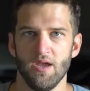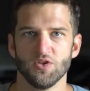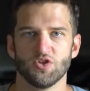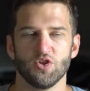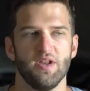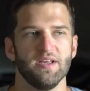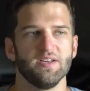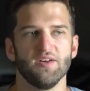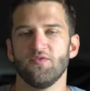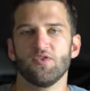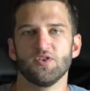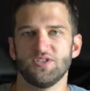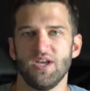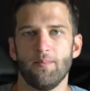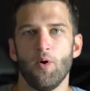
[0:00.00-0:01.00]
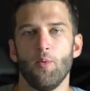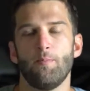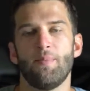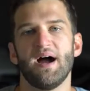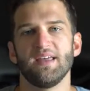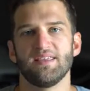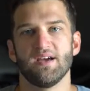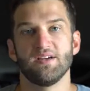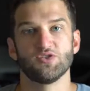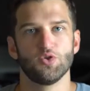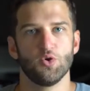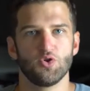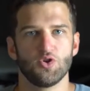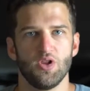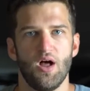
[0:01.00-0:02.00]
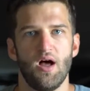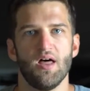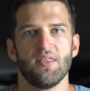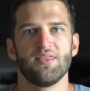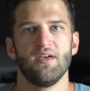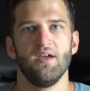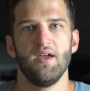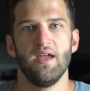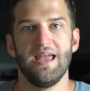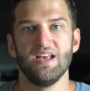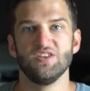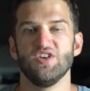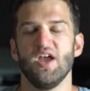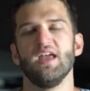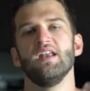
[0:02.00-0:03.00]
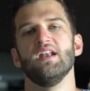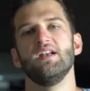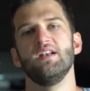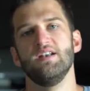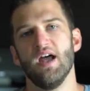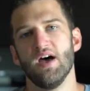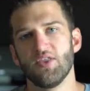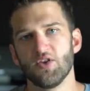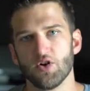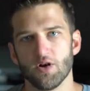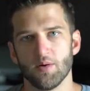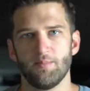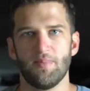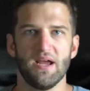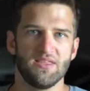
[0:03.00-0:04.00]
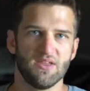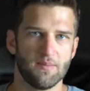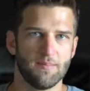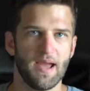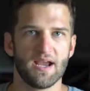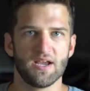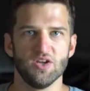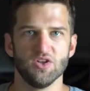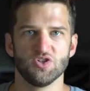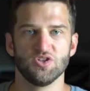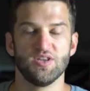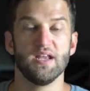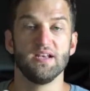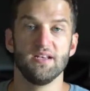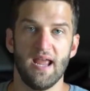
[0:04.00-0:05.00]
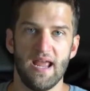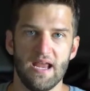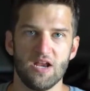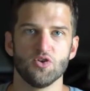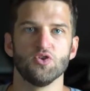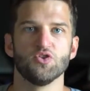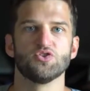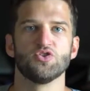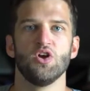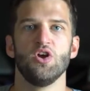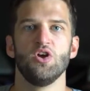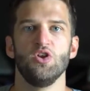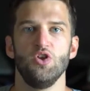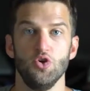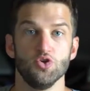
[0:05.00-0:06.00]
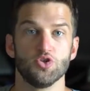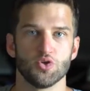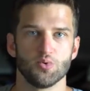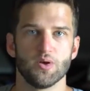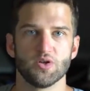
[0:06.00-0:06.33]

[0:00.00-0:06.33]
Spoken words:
So like, for example, Python social auth is another Python package that handles user